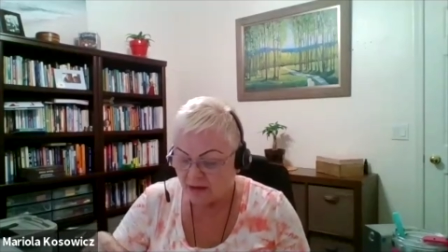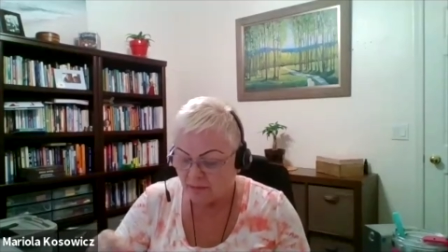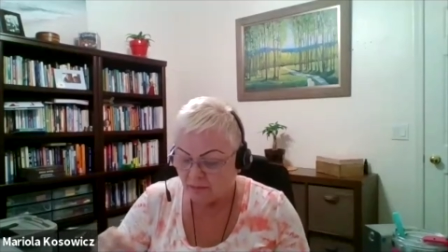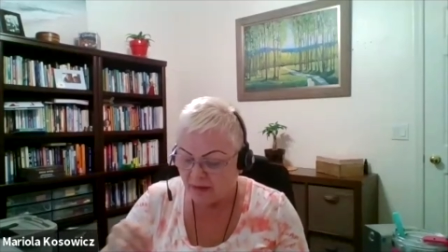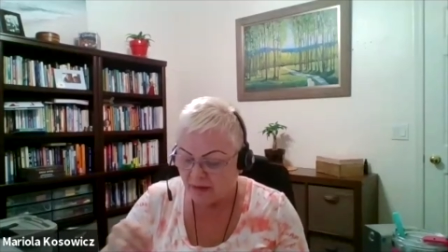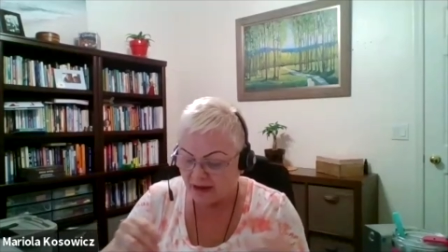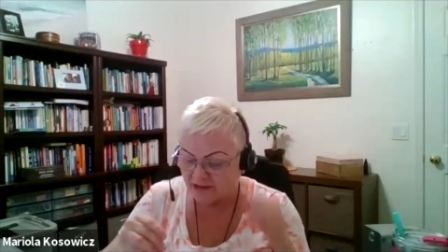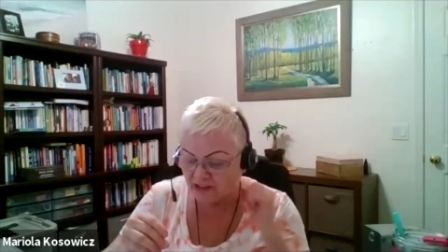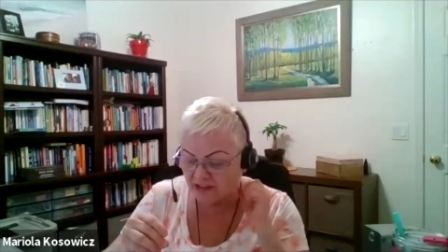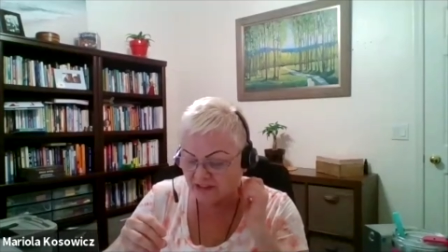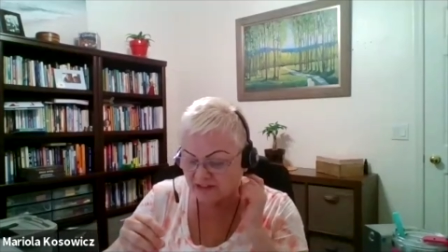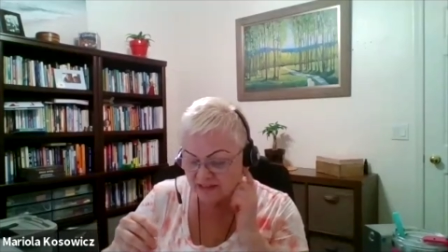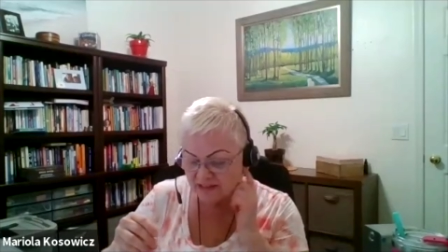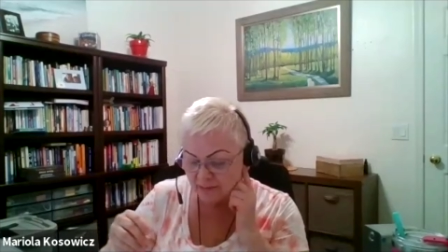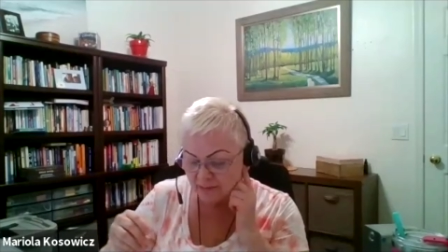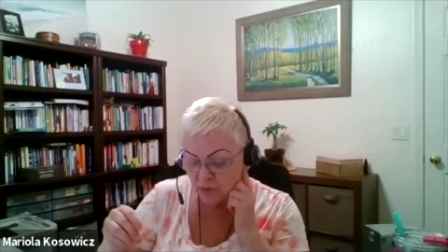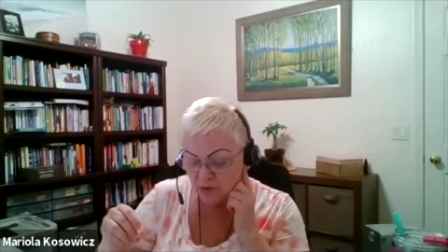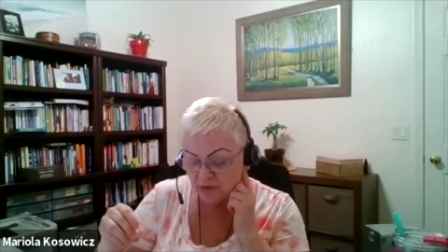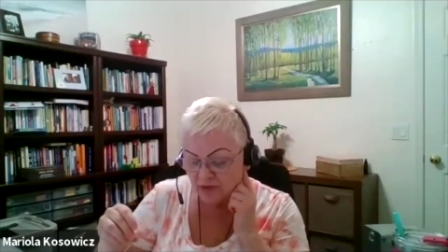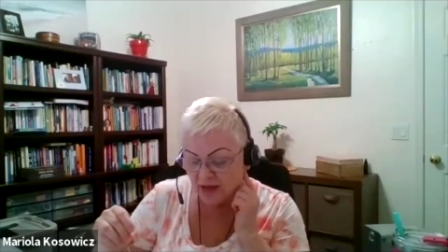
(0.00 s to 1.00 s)
But if
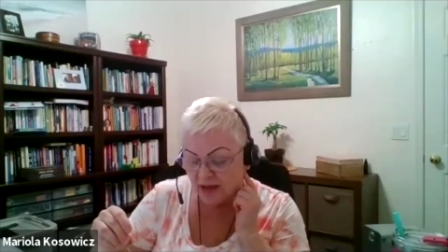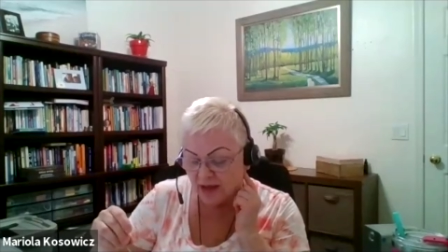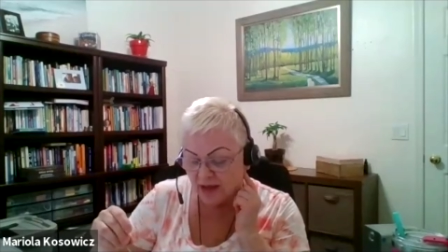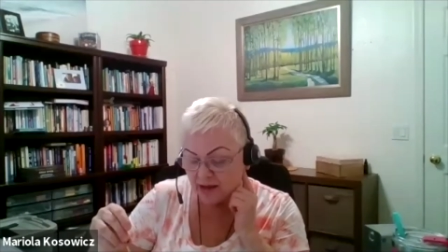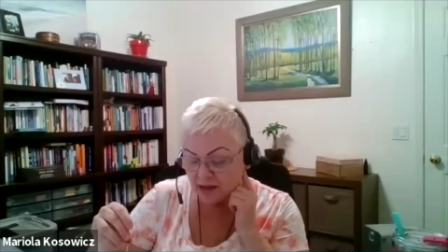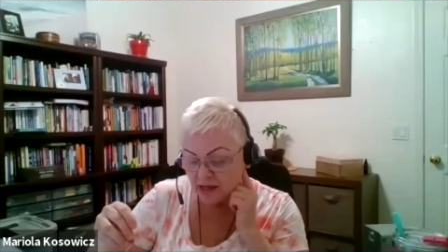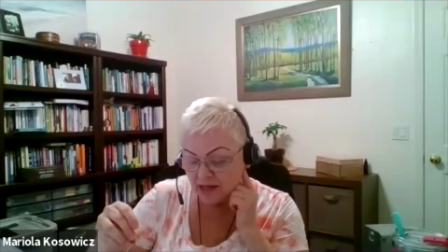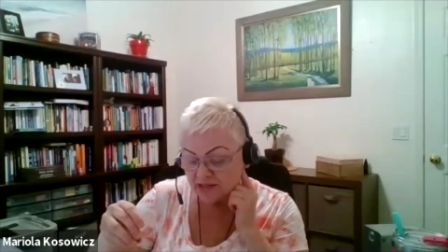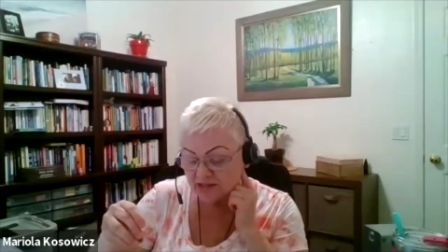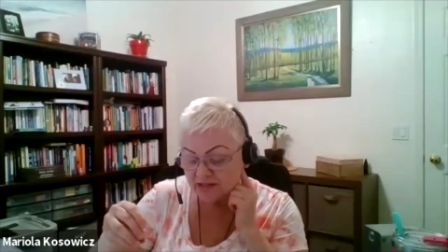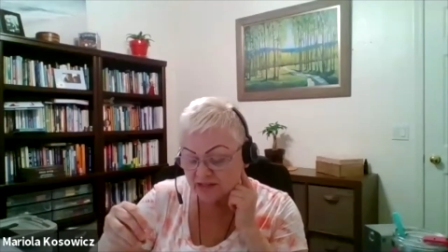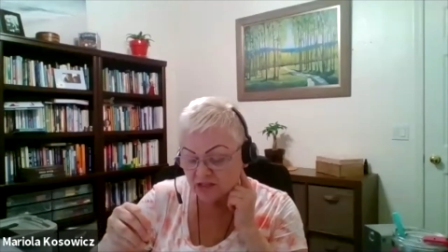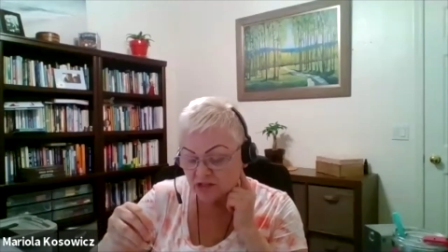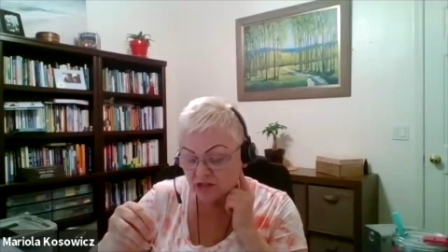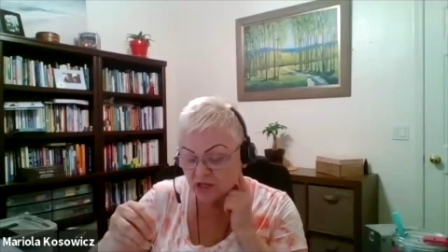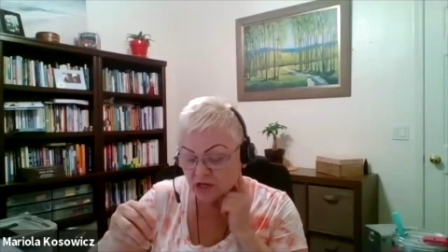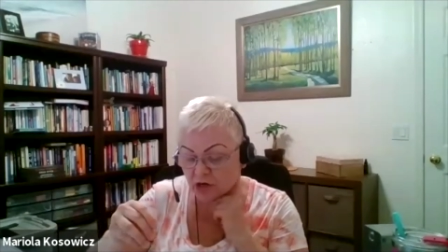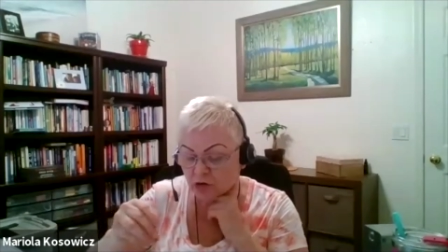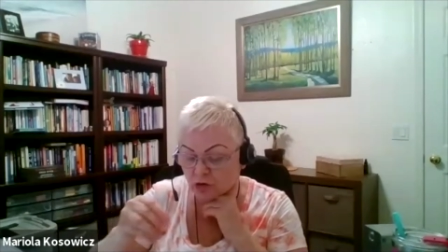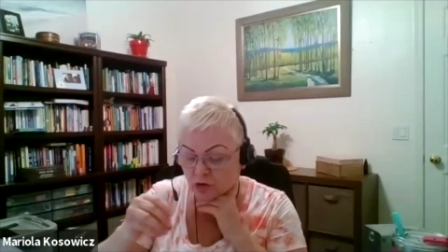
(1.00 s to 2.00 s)
someone else in
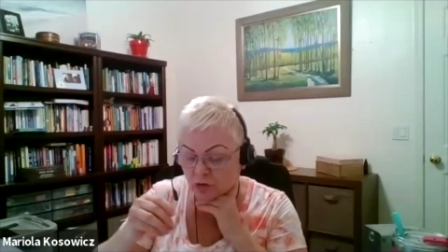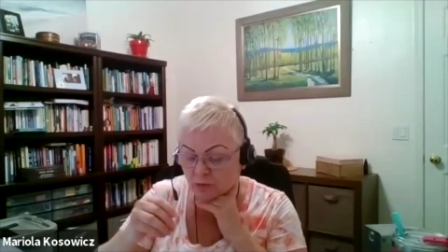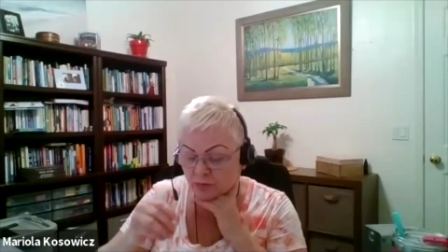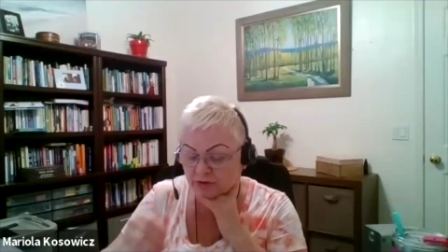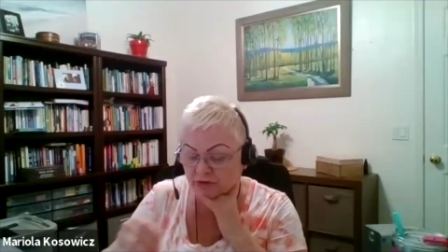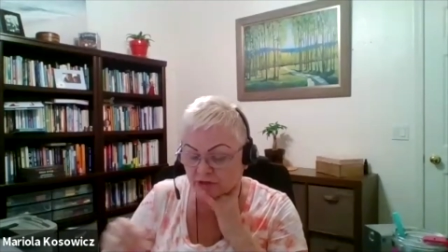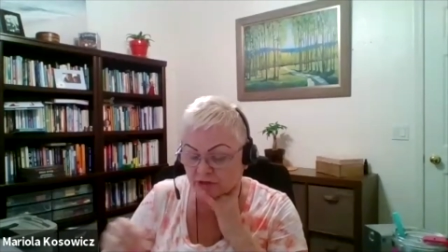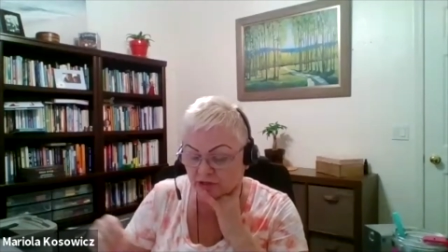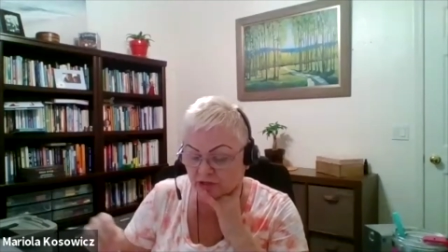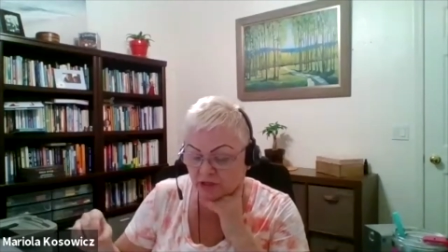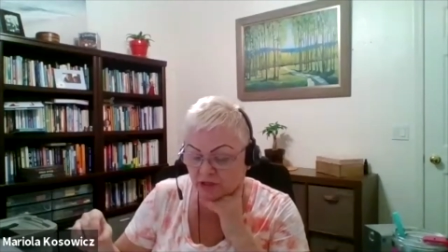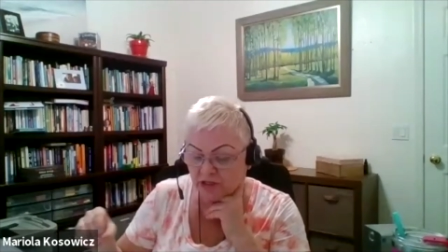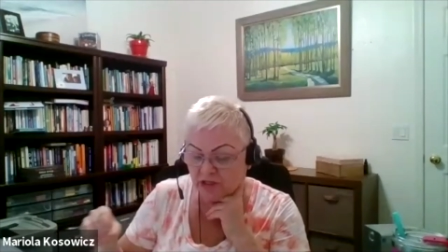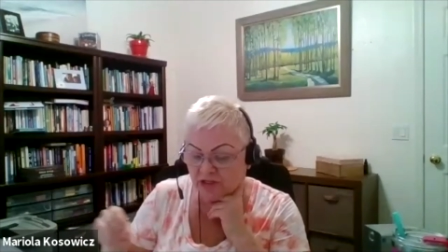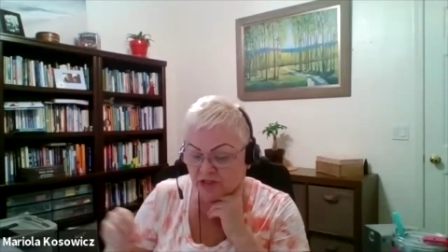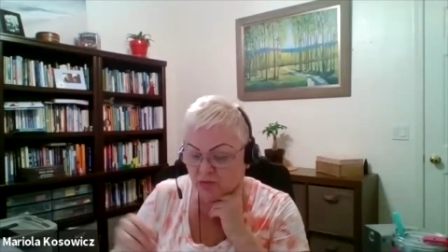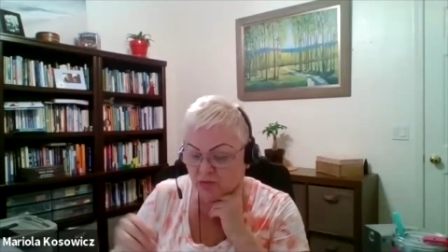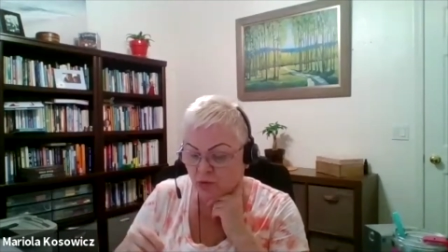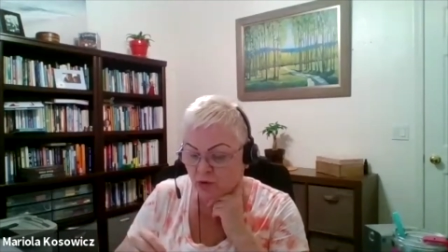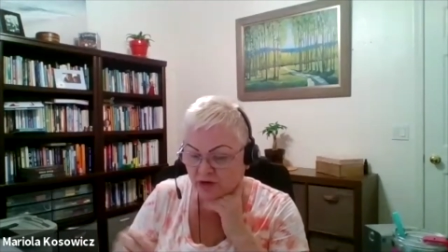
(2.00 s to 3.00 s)
the group
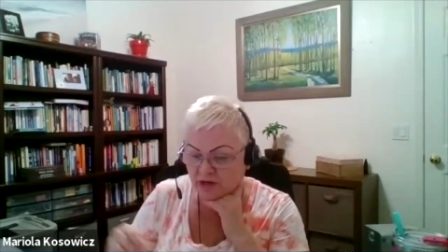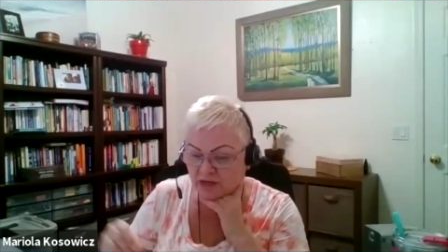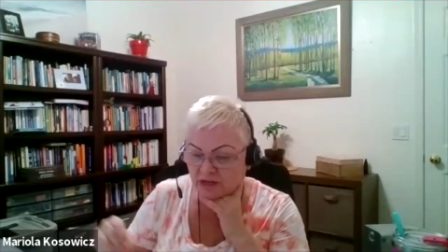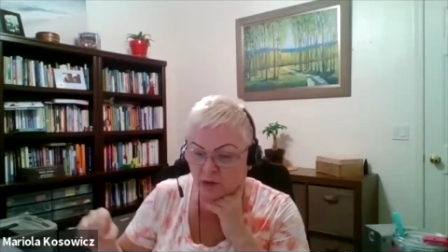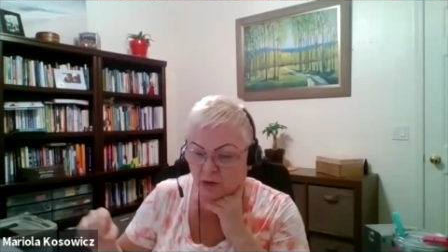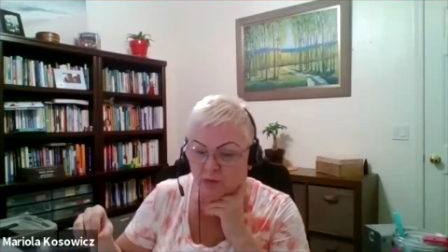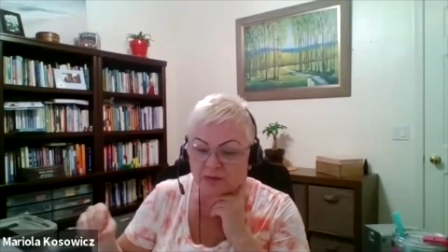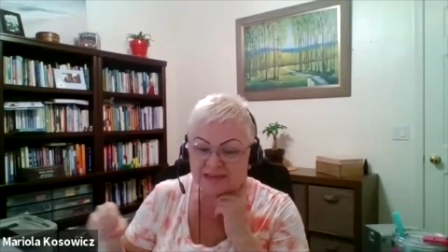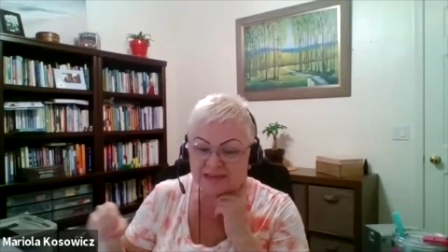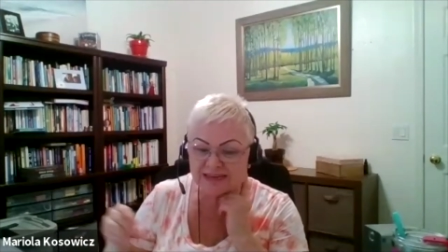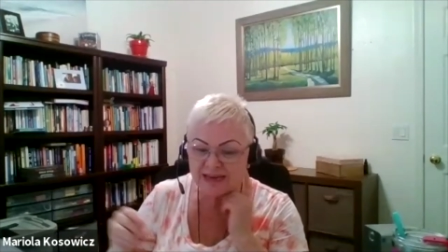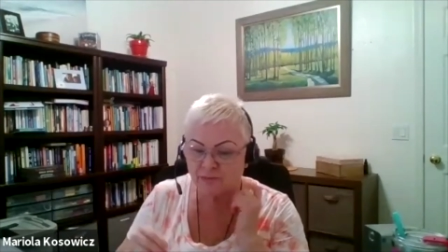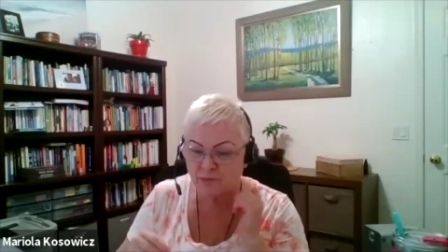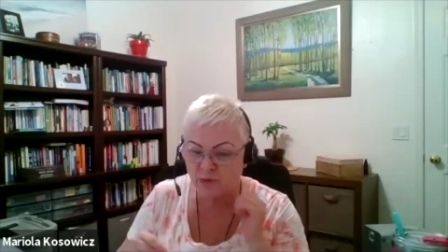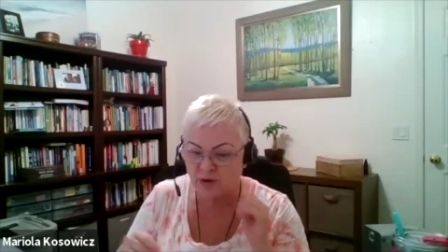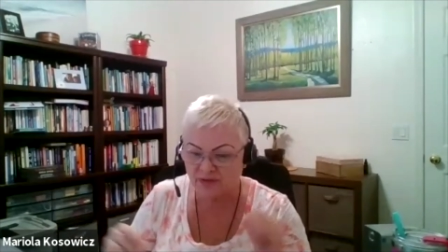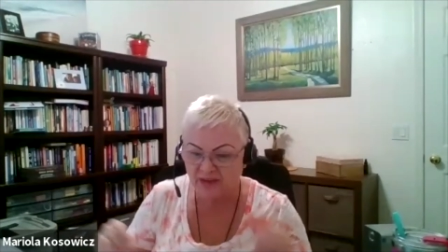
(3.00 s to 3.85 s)
is working with someone